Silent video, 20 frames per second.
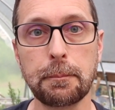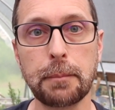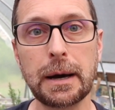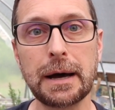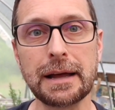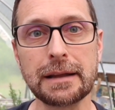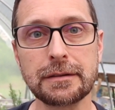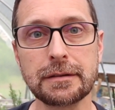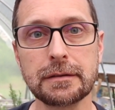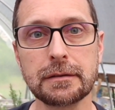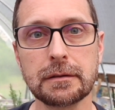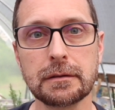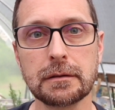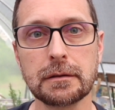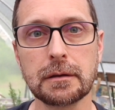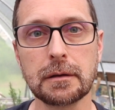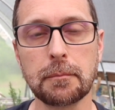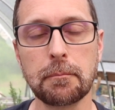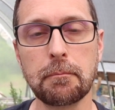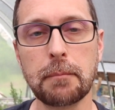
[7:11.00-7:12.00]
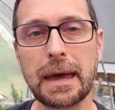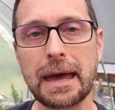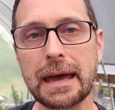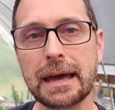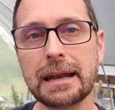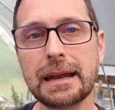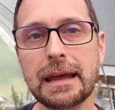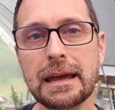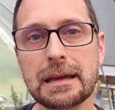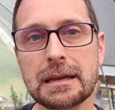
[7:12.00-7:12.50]
but
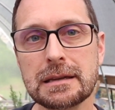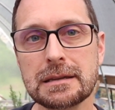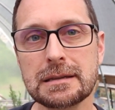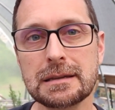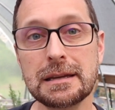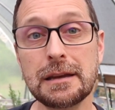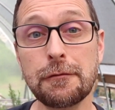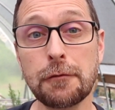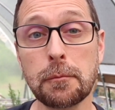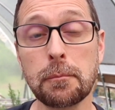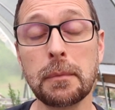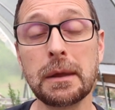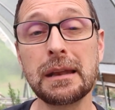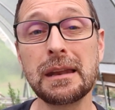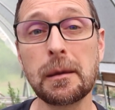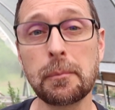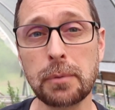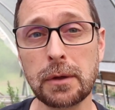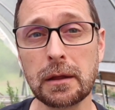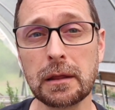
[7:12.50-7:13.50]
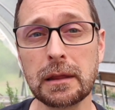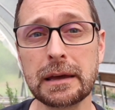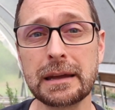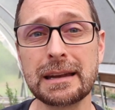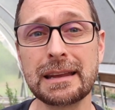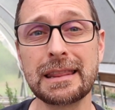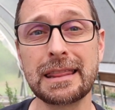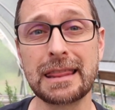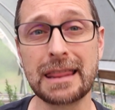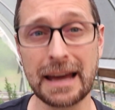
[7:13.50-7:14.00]
man has even
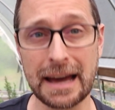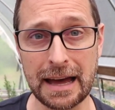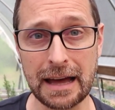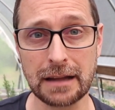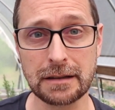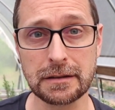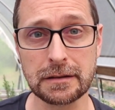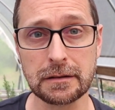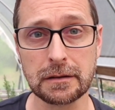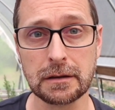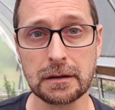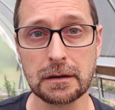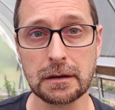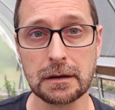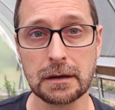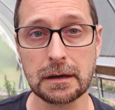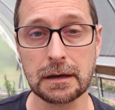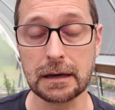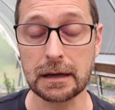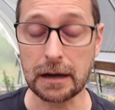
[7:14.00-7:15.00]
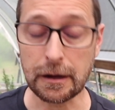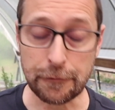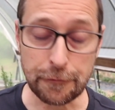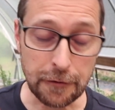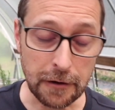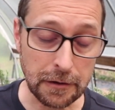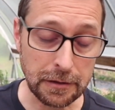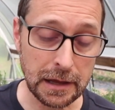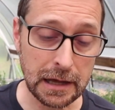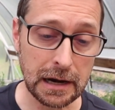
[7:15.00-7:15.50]
manipulated that. And I
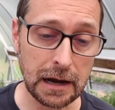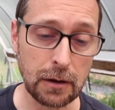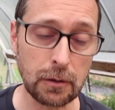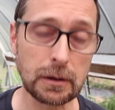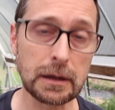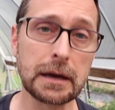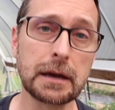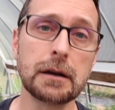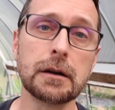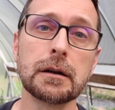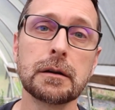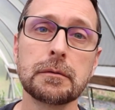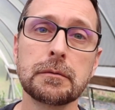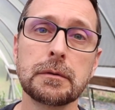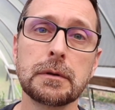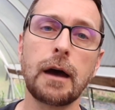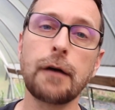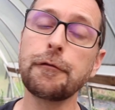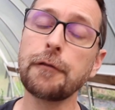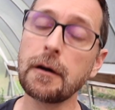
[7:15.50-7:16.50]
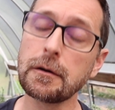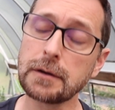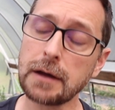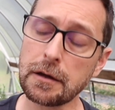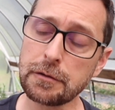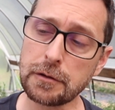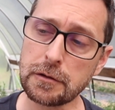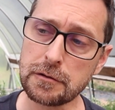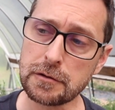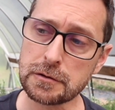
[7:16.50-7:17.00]
found that out later. I found
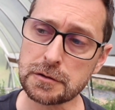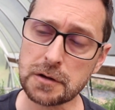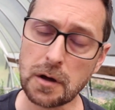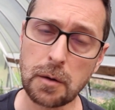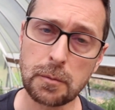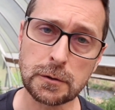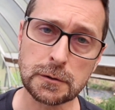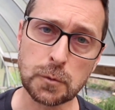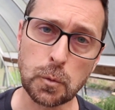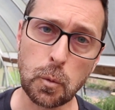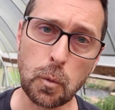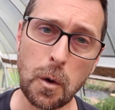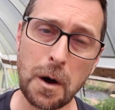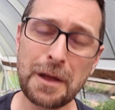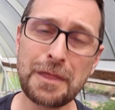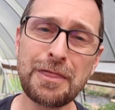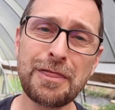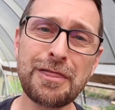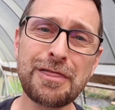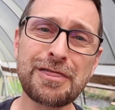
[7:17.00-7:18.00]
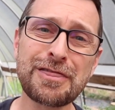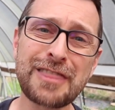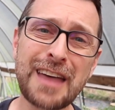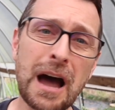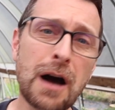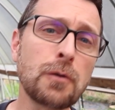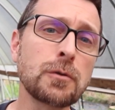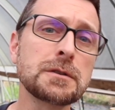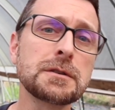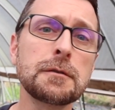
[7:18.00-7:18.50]
out that there's almost
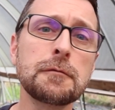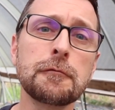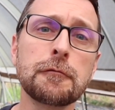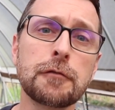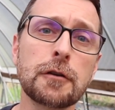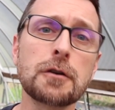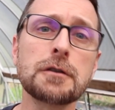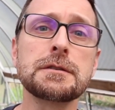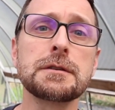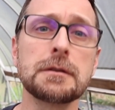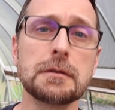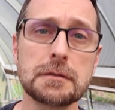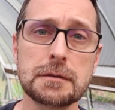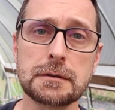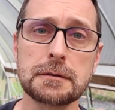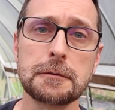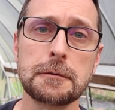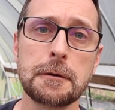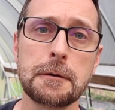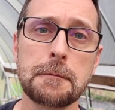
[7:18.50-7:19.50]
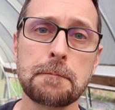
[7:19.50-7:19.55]
1,000 verses